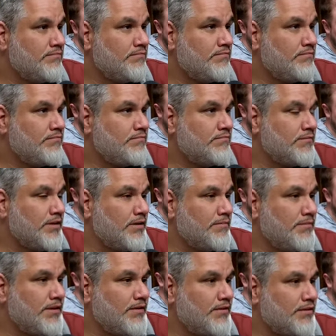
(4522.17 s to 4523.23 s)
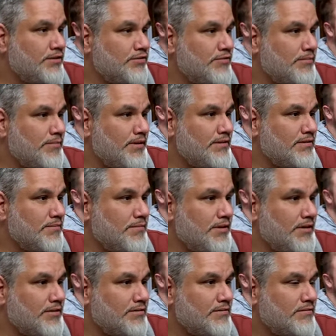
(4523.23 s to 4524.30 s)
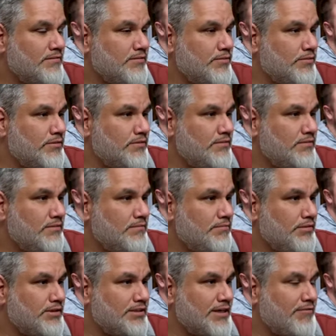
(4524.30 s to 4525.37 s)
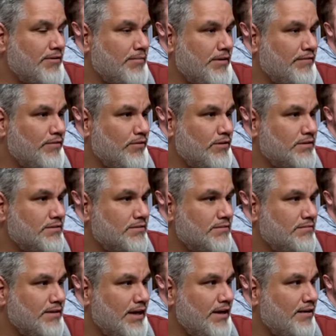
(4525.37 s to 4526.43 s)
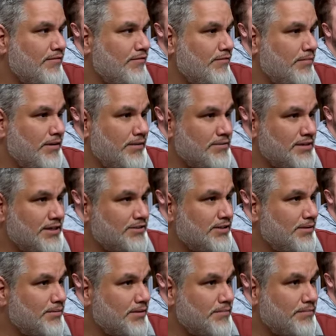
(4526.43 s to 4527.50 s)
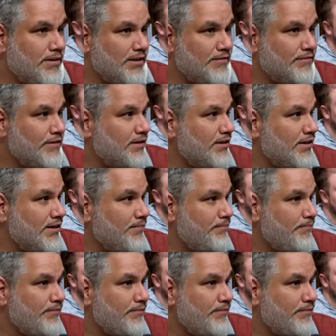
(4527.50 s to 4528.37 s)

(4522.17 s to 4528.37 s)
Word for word: Great. Yep, now they're going to strip mine something else. Cool. Please get rid of my forest. Yeah, heaven forbid I was actually able to play the fucking game.